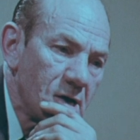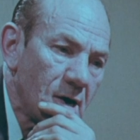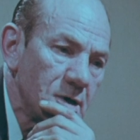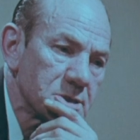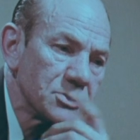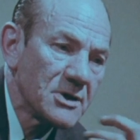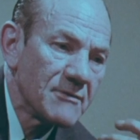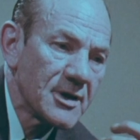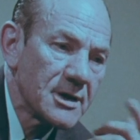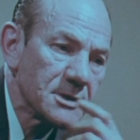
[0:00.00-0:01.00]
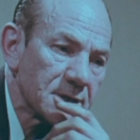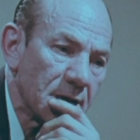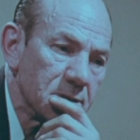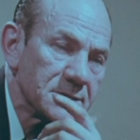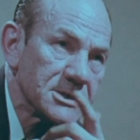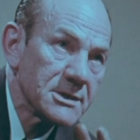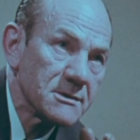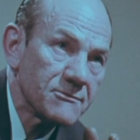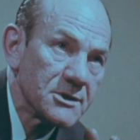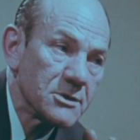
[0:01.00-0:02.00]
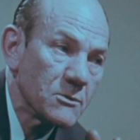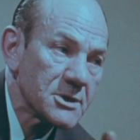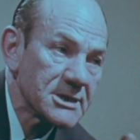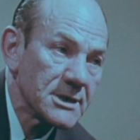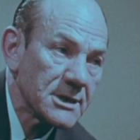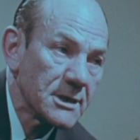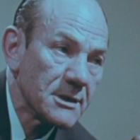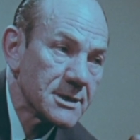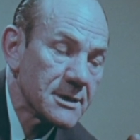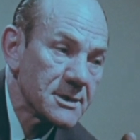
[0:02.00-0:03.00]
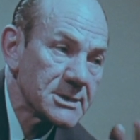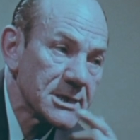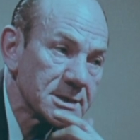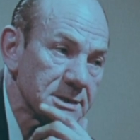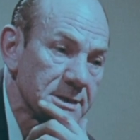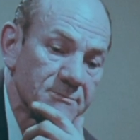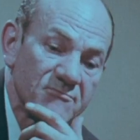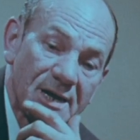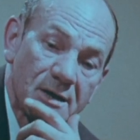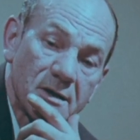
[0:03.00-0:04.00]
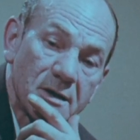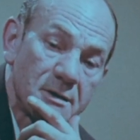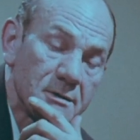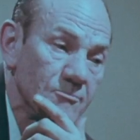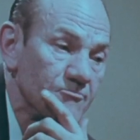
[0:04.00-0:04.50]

I used to drive down to the coast and take the three daughters in the car down to the seaside, that I, you know.